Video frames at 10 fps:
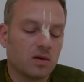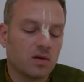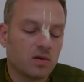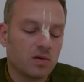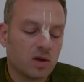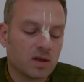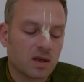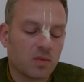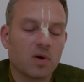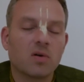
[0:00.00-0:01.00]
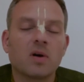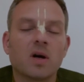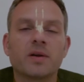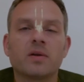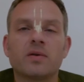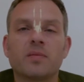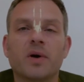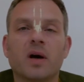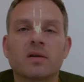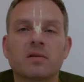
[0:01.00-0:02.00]
you are somehow or other on the
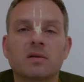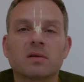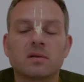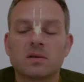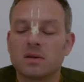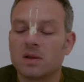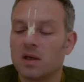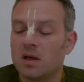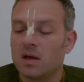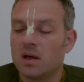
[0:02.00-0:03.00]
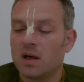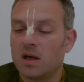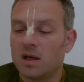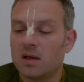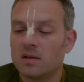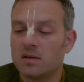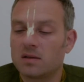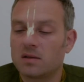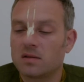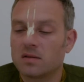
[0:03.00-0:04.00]
path. And
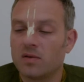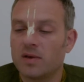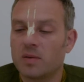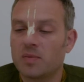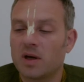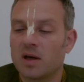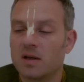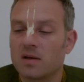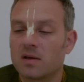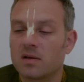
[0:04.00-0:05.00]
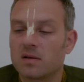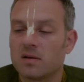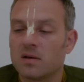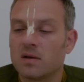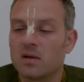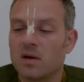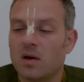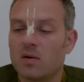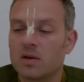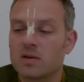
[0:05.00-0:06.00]
on that path,
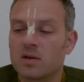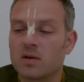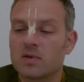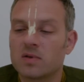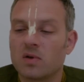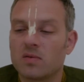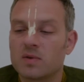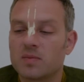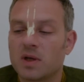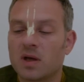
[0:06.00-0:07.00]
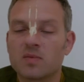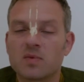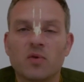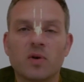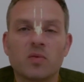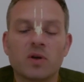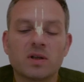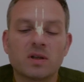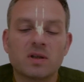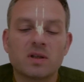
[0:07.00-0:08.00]
our service always becomes more and more
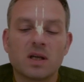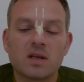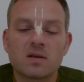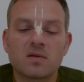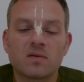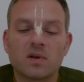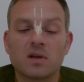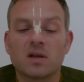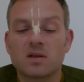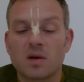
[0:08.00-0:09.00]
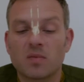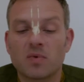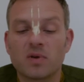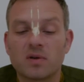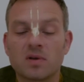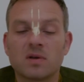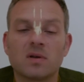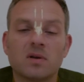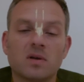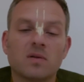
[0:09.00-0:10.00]
intensive, and at some point,
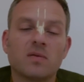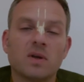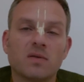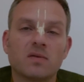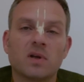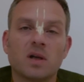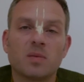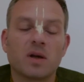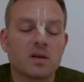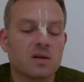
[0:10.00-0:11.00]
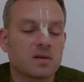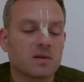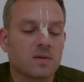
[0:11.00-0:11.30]
we have to help others.